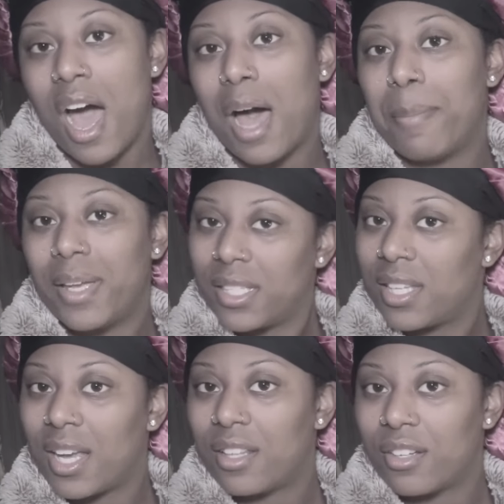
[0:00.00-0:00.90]
i mixed
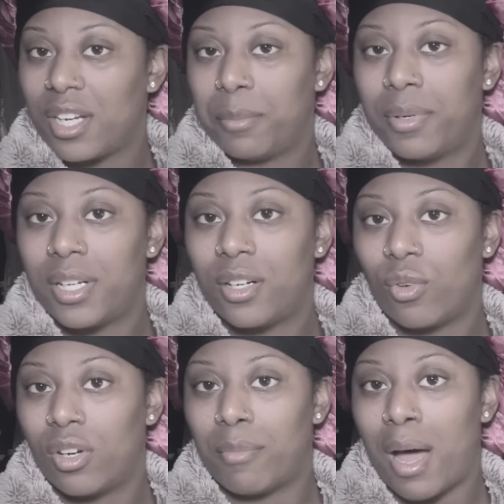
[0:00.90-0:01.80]
together and put it
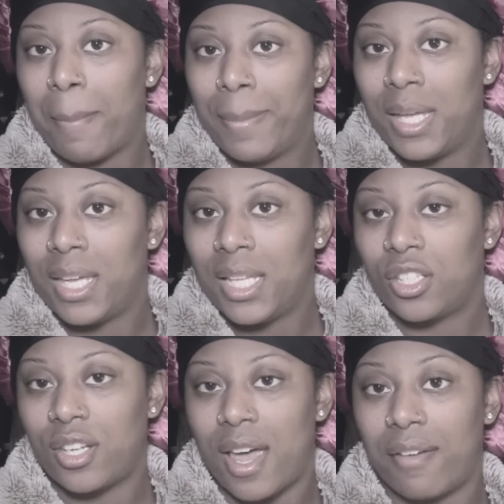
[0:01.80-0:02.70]
on my mid
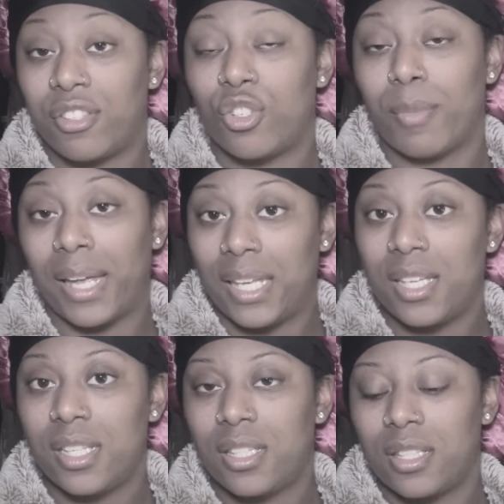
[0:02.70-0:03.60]
shaft to my
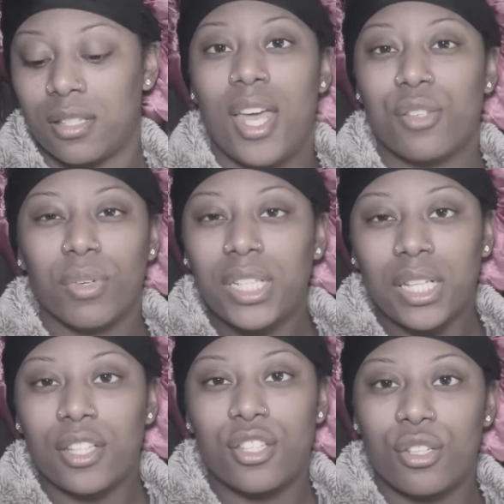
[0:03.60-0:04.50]
ends it's really
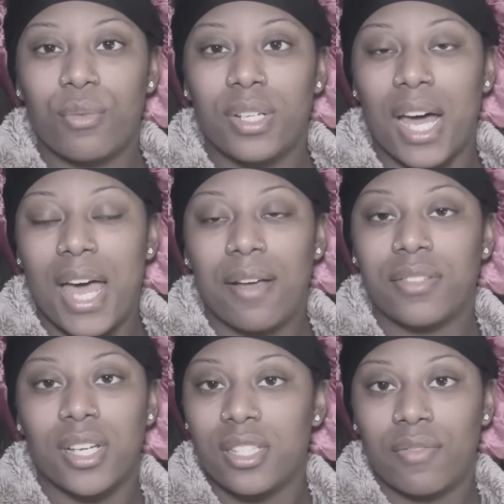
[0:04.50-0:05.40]
nothing to it i have
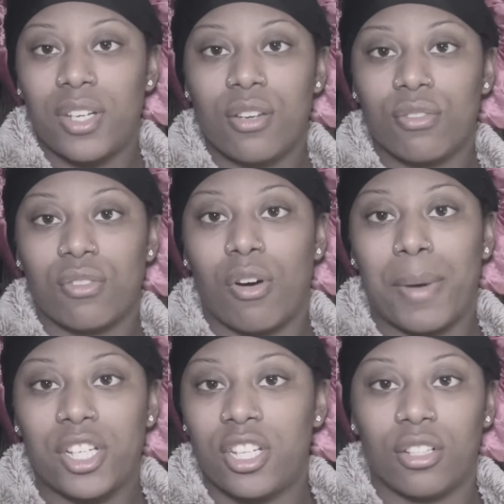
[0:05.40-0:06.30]
tons of videos on
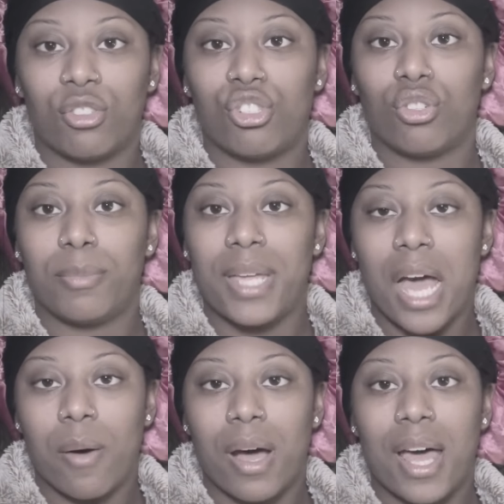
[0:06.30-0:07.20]
my channel showing me
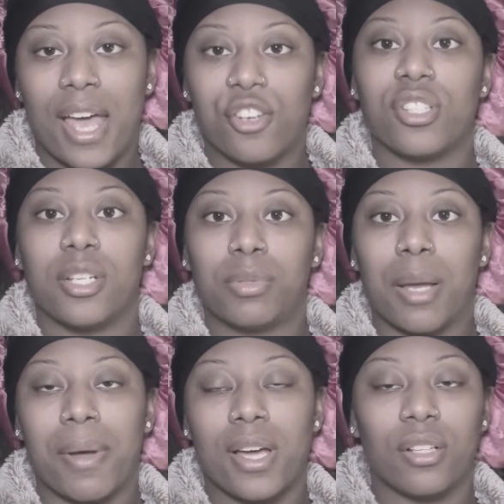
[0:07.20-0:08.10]
how i actually apply
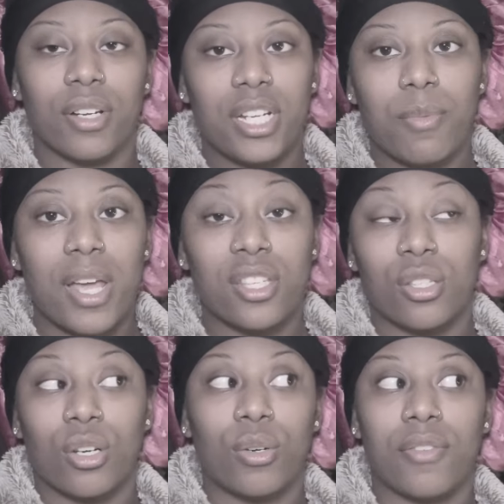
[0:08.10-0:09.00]
my color anyway
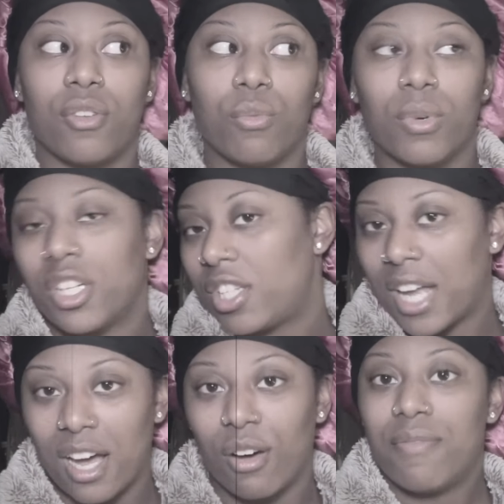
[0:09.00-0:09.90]
so if you want to check
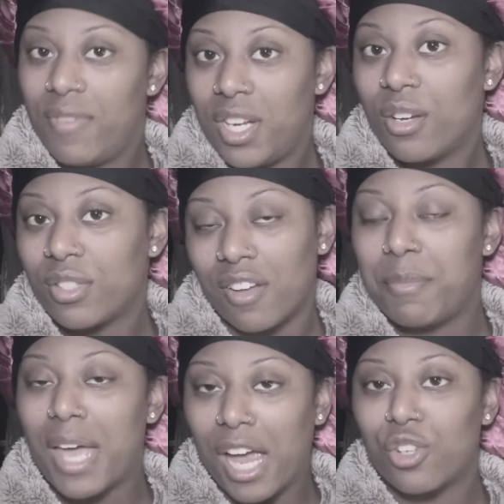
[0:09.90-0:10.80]
out videos of me
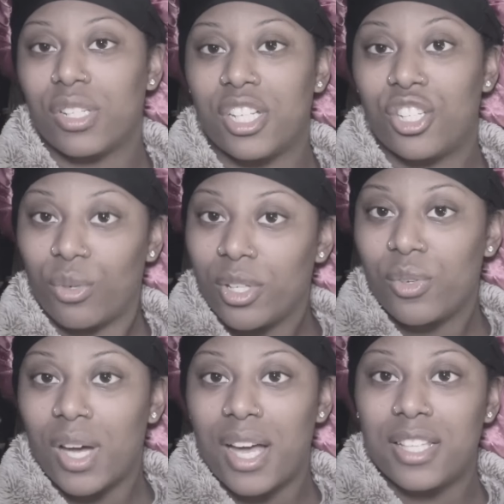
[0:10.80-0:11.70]
actually showing you
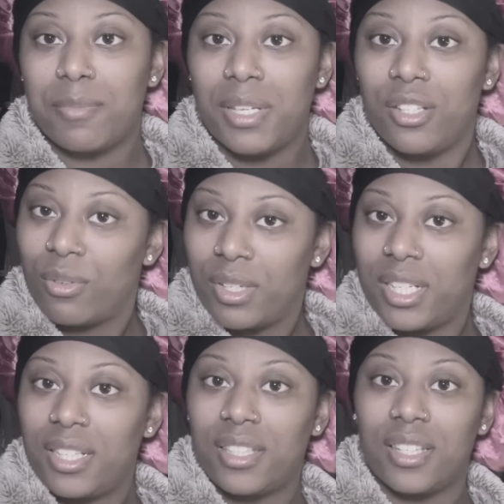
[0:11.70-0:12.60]
guys me doing
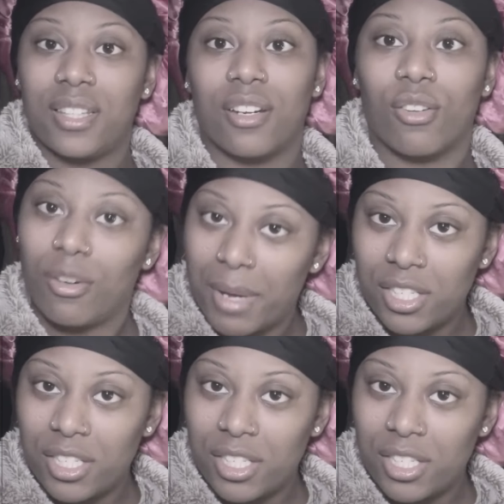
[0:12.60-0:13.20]
it then they there on my